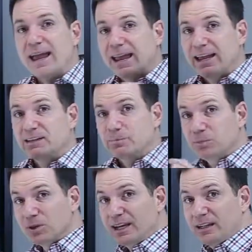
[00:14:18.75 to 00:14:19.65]
and
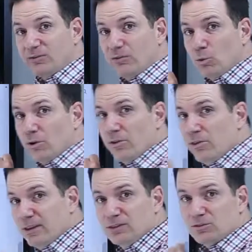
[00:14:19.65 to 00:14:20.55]
planned for
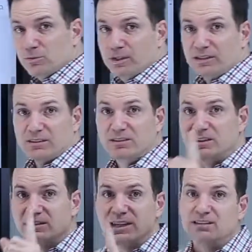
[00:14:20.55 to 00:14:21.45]
this risk,
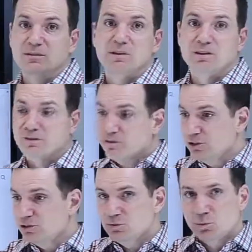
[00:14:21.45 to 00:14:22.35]
this has to be the
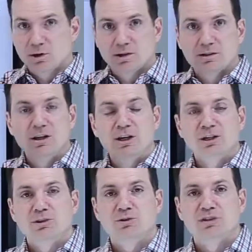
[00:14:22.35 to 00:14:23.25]
first one
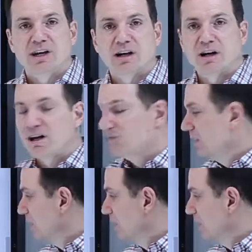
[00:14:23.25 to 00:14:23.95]
you check off.